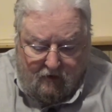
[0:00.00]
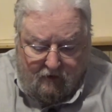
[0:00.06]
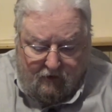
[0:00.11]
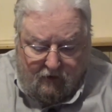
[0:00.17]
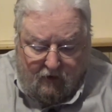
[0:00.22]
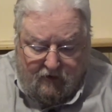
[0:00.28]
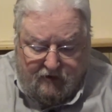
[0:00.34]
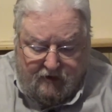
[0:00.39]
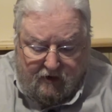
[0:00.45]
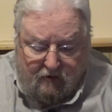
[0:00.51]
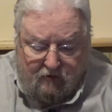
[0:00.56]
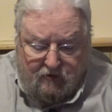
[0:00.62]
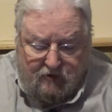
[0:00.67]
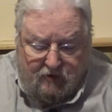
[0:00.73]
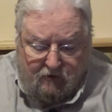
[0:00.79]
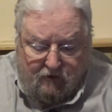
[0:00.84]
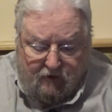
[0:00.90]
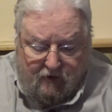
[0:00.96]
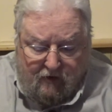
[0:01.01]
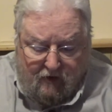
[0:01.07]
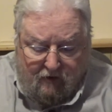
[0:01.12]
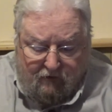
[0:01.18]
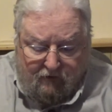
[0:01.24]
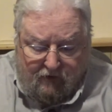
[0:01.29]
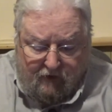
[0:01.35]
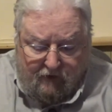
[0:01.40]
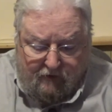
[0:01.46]
There are secrets of the
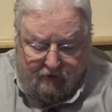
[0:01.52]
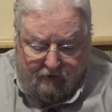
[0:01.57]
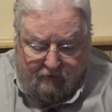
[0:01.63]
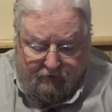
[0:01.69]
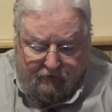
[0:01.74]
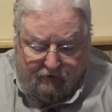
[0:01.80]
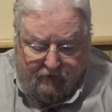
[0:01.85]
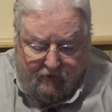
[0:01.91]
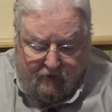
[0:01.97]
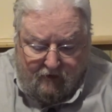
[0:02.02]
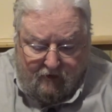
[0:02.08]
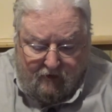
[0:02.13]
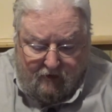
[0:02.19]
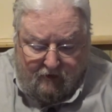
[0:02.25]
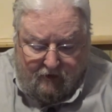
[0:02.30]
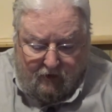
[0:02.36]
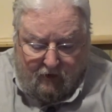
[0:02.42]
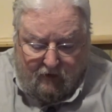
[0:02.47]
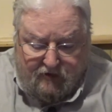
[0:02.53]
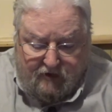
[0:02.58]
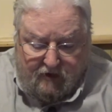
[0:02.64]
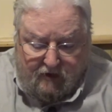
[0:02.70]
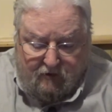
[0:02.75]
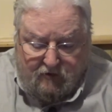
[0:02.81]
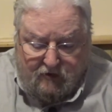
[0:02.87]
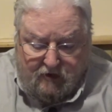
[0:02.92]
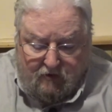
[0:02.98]
covenant. There are
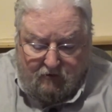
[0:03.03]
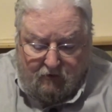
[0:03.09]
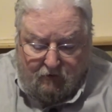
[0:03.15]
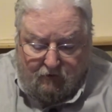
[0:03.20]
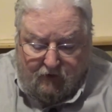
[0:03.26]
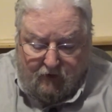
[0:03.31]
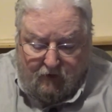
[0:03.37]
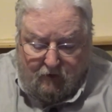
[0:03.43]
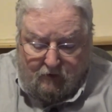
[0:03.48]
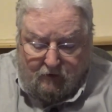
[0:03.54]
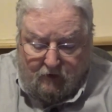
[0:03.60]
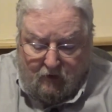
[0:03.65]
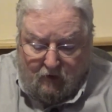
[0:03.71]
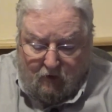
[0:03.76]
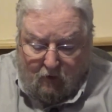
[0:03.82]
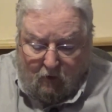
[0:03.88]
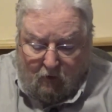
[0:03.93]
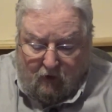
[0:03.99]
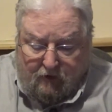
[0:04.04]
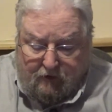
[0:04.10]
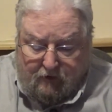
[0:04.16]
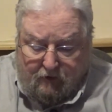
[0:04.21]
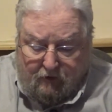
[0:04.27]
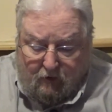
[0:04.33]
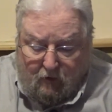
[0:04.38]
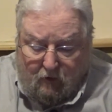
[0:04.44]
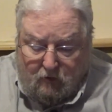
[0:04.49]
secrets he revealed only to
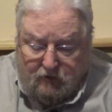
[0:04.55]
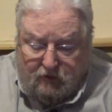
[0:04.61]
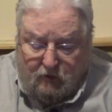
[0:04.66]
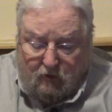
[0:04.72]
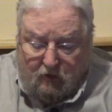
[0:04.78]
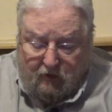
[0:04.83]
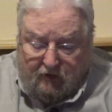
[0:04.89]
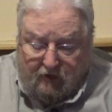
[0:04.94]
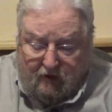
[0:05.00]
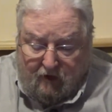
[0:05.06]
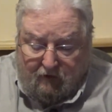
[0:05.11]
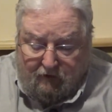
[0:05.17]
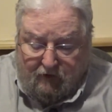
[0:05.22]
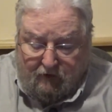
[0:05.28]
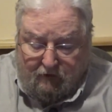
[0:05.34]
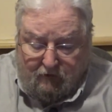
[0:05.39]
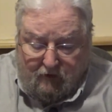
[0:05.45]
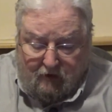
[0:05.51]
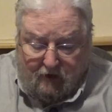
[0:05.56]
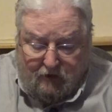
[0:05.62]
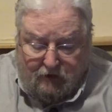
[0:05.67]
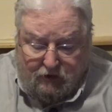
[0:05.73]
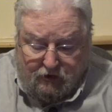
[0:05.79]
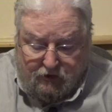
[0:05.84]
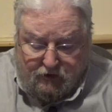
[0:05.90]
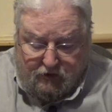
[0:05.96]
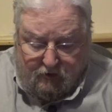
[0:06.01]
those who are in covenant
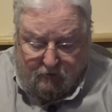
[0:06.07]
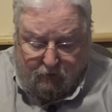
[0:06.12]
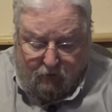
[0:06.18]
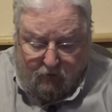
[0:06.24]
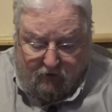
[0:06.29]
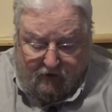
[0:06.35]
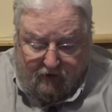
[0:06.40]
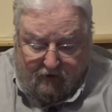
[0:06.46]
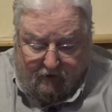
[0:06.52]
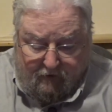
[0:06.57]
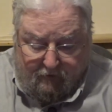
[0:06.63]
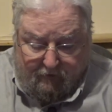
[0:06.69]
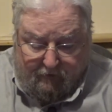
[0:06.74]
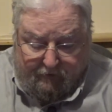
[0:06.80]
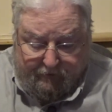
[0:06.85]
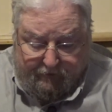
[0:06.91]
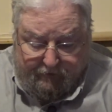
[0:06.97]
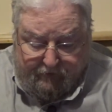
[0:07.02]
relationship with him.